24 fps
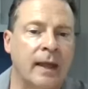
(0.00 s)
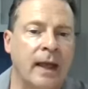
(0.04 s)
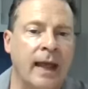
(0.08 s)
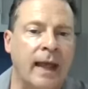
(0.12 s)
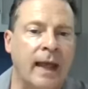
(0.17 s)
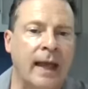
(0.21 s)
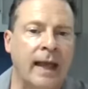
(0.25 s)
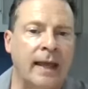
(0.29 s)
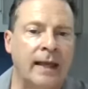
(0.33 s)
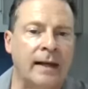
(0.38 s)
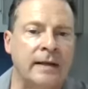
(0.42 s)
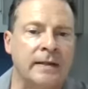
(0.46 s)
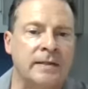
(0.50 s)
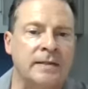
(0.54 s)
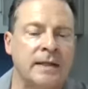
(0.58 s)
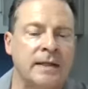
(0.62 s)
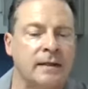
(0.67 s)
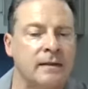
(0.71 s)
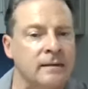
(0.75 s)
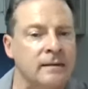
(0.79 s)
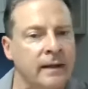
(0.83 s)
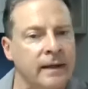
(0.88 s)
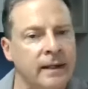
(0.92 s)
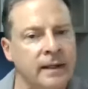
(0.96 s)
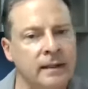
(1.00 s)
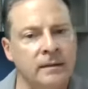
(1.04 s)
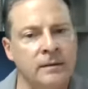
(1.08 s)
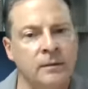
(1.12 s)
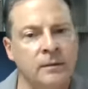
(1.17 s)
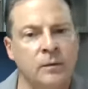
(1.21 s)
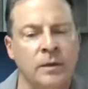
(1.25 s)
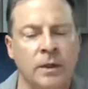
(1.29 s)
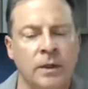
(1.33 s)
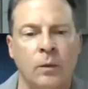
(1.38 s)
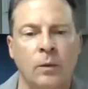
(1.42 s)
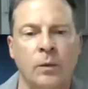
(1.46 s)
And I said,
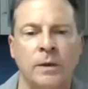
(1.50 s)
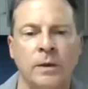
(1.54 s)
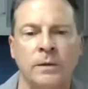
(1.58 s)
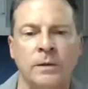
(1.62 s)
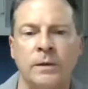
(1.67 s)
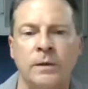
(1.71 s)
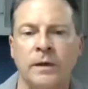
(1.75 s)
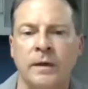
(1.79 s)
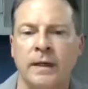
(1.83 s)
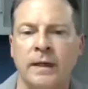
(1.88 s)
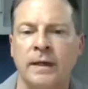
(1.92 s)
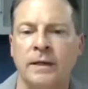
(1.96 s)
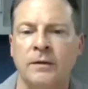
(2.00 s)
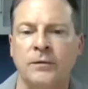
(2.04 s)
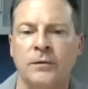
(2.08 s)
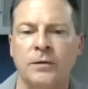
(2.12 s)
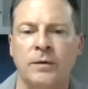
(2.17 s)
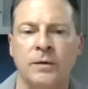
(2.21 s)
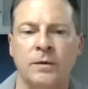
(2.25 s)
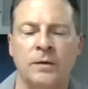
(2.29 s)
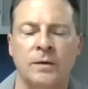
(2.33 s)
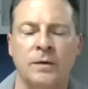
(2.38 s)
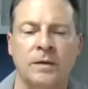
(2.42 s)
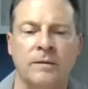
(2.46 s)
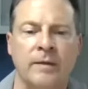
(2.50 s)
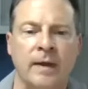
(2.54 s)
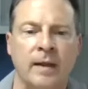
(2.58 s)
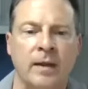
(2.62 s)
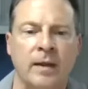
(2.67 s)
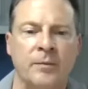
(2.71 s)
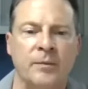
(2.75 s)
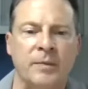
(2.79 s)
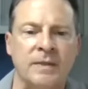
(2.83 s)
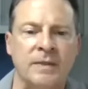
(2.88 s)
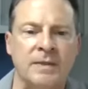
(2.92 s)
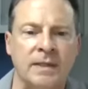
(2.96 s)
Glenn, we're looking to
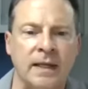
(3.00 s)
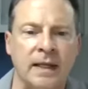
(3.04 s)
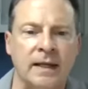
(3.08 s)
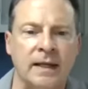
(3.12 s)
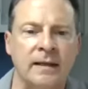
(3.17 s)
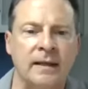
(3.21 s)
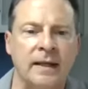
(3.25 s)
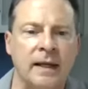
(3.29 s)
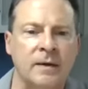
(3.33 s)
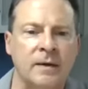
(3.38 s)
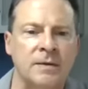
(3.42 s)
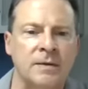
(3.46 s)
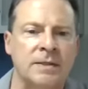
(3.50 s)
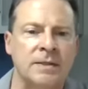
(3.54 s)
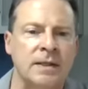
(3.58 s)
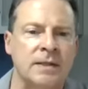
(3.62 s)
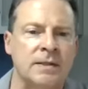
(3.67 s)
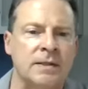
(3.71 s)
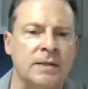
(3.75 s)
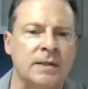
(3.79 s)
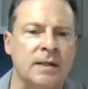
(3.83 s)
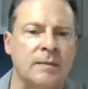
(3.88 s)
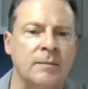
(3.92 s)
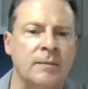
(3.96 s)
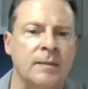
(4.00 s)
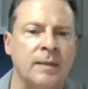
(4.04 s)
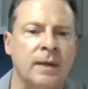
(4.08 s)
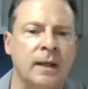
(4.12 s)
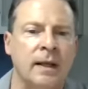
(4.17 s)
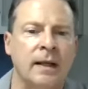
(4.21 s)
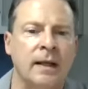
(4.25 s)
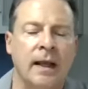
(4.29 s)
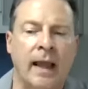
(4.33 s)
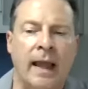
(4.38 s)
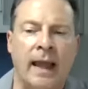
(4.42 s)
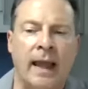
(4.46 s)
develop a skincare system,
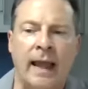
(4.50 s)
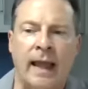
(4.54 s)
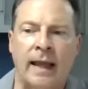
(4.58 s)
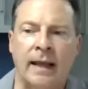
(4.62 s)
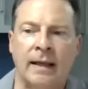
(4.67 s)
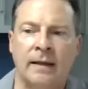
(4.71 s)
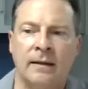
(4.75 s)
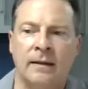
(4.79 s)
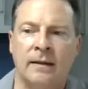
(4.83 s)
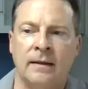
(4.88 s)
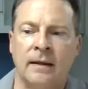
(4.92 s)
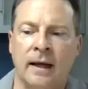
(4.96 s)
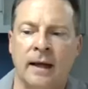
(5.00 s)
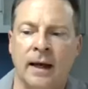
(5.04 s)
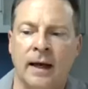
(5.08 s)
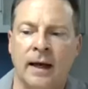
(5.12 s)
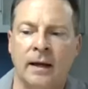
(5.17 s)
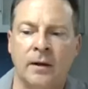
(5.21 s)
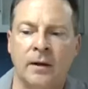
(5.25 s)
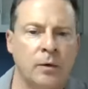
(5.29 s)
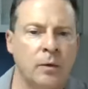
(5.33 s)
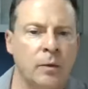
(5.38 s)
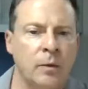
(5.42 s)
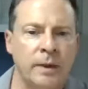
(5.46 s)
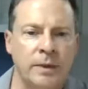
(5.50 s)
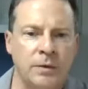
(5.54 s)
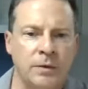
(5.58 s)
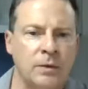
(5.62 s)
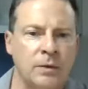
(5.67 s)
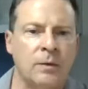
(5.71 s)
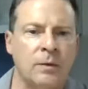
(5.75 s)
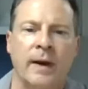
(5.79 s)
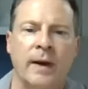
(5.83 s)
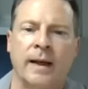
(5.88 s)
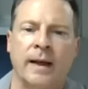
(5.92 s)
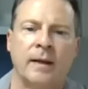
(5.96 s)
and who would
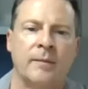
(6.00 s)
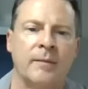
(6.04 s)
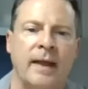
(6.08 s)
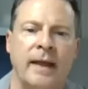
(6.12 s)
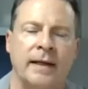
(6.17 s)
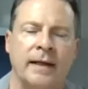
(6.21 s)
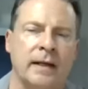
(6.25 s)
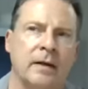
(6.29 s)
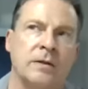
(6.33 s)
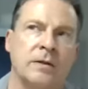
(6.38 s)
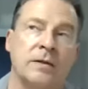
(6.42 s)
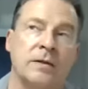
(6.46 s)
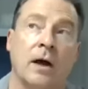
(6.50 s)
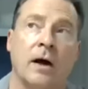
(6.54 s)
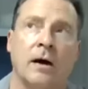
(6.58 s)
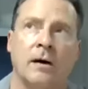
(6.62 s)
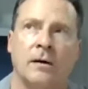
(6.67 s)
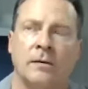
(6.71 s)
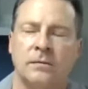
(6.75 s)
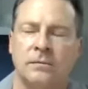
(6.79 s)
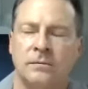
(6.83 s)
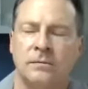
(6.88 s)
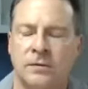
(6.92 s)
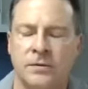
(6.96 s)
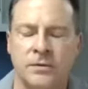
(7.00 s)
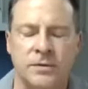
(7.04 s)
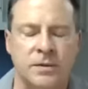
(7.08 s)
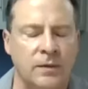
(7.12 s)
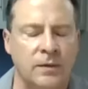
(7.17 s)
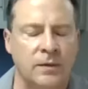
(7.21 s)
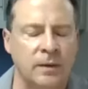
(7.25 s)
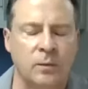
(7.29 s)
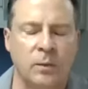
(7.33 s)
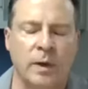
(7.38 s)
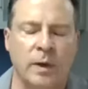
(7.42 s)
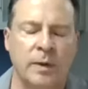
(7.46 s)
you recommend? He goes, oh, there's
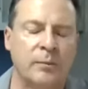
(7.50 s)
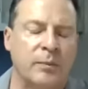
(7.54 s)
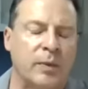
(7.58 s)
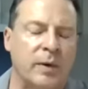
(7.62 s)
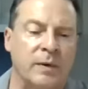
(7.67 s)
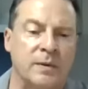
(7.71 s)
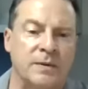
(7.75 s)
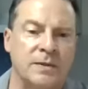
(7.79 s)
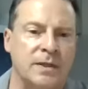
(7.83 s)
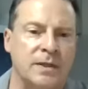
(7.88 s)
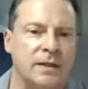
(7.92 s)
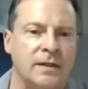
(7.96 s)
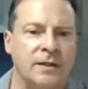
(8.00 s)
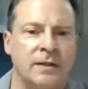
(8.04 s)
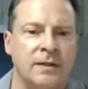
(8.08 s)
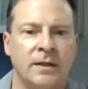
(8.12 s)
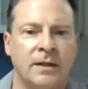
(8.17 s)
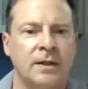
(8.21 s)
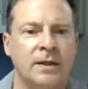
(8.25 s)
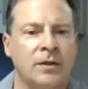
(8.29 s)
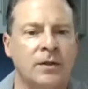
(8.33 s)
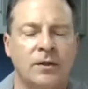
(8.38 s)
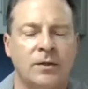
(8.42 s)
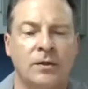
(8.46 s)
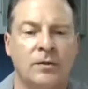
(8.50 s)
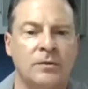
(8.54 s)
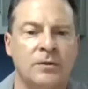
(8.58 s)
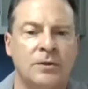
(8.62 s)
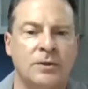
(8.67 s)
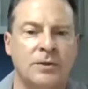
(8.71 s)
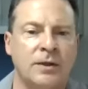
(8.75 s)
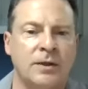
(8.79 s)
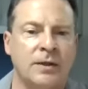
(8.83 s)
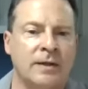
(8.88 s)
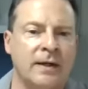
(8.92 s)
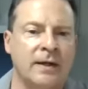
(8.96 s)
only one person you
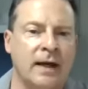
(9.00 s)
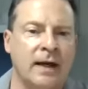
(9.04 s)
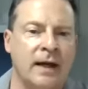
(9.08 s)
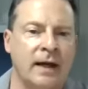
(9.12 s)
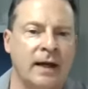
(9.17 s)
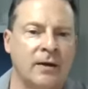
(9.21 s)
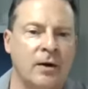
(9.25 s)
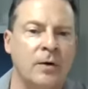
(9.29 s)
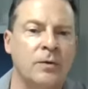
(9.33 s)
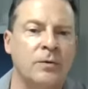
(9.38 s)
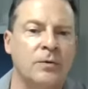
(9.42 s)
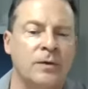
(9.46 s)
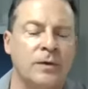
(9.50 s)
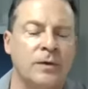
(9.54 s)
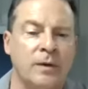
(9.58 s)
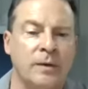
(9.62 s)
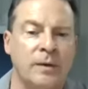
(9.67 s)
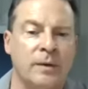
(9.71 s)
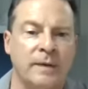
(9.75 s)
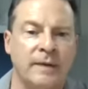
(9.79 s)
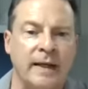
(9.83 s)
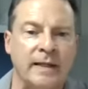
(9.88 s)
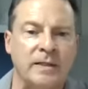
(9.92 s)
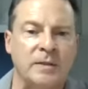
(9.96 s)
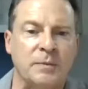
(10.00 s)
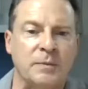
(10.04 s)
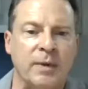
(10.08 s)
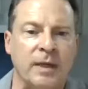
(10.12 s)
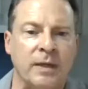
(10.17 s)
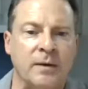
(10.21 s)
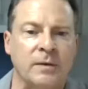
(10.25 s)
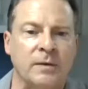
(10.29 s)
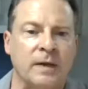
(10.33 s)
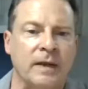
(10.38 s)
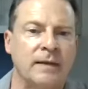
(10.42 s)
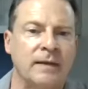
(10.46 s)
should go to, and that's
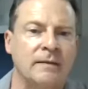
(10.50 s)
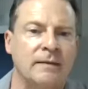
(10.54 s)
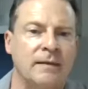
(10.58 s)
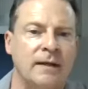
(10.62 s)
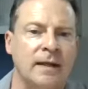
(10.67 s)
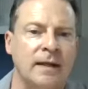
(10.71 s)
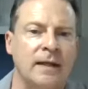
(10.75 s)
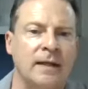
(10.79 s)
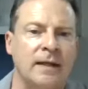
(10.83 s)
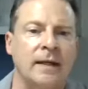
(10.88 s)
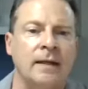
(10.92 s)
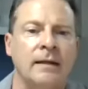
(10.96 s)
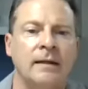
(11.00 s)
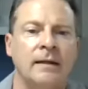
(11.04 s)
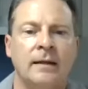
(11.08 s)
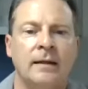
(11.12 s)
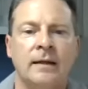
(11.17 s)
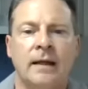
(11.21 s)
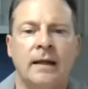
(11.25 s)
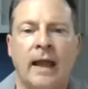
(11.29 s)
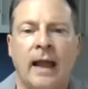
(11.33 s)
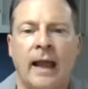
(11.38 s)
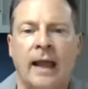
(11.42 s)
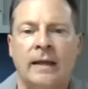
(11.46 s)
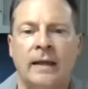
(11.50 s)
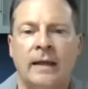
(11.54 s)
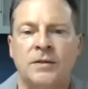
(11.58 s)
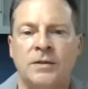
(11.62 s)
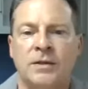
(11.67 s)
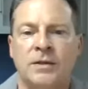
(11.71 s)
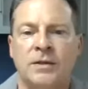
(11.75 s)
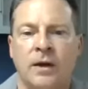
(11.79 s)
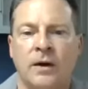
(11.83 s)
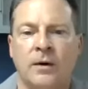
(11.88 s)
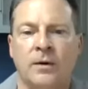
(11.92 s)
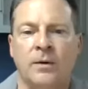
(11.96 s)
Peter Lentini. And
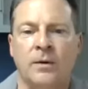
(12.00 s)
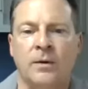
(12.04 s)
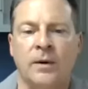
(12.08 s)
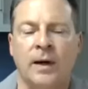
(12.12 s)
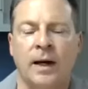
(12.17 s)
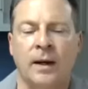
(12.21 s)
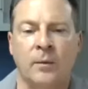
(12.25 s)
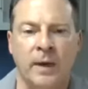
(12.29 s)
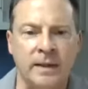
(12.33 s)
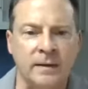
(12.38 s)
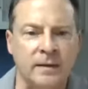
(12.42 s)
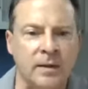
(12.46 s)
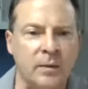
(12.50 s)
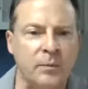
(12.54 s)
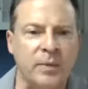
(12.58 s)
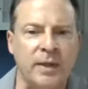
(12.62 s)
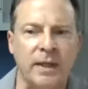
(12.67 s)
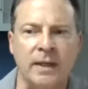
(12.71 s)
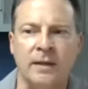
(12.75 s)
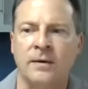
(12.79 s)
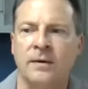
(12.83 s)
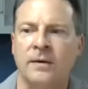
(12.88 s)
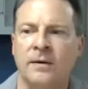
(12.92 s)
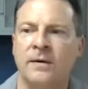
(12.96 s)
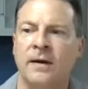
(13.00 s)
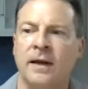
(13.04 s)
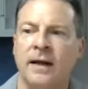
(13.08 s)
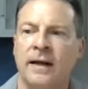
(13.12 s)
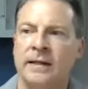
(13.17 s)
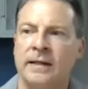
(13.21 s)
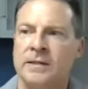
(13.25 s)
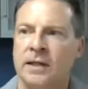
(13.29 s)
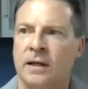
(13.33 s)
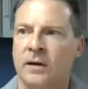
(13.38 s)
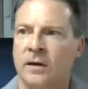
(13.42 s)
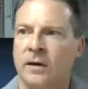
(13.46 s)
so I went to Peter and
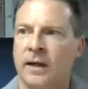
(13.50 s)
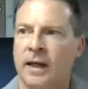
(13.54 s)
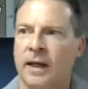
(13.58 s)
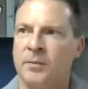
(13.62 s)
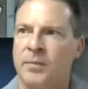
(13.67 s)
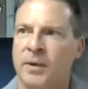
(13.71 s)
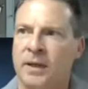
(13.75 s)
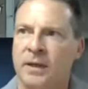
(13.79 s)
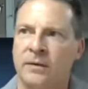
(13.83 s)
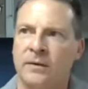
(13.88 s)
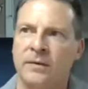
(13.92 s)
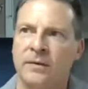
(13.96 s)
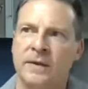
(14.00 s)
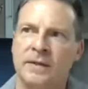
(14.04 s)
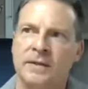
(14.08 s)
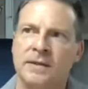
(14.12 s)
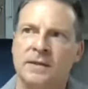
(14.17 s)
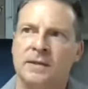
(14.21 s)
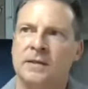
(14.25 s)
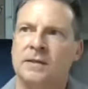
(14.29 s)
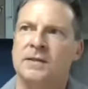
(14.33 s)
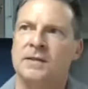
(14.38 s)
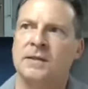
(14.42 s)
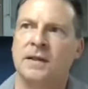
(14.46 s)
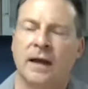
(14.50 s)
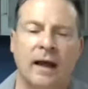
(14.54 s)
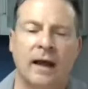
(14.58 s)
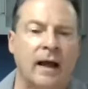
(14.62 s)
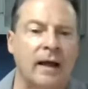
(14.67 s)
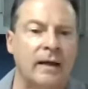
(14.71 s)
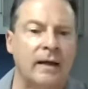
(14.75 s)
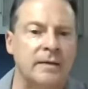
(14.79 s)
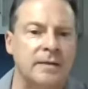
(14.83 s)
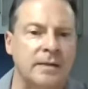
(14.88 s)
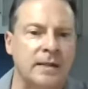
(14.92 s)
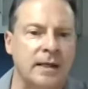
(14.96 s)
I said, okay, Peter, this is the
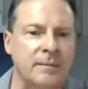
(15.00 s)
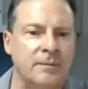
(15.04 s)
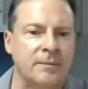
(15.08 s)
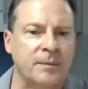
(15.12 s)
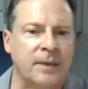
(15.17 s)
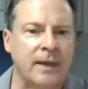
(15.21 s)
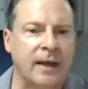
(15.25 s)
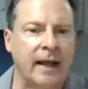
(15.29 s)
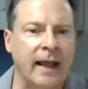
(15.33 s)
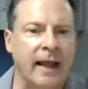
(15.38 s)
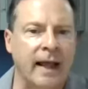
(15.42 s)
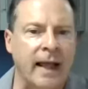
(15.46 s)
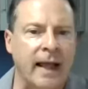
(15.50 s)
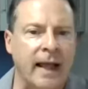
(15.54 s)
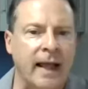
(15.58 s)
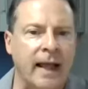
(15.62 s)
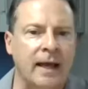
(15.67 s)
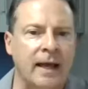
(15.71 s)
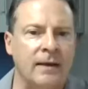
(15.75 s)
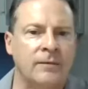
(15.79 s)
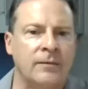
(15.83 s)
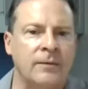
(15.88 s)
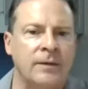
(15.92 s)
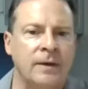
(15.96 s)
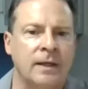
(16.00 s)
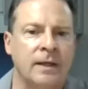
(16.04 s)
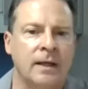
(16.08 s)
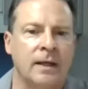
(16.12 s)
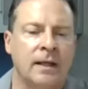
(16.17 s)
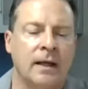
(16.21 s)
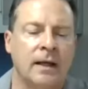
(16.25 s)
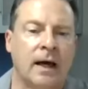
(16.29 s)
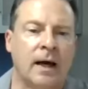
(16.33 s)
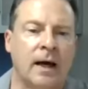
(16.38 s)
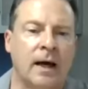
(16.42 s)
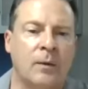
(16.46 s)
concept that I have.
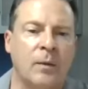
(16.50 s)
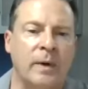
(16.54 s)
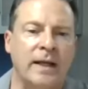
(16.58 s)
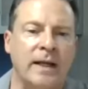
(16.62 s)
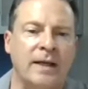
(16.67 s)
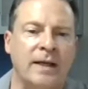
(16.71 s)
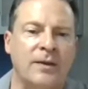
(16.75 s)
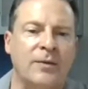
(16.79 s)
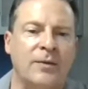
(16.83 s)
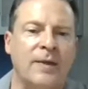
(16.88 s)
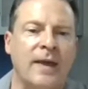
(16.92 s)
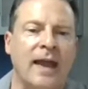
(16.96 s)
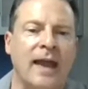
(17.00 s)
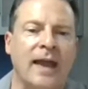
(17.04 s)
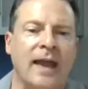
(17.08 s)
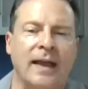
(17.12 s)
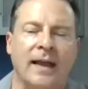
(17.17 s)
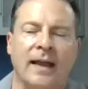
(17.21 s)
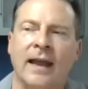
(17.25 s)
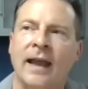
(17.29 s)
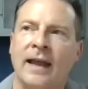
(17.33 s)
What do you think?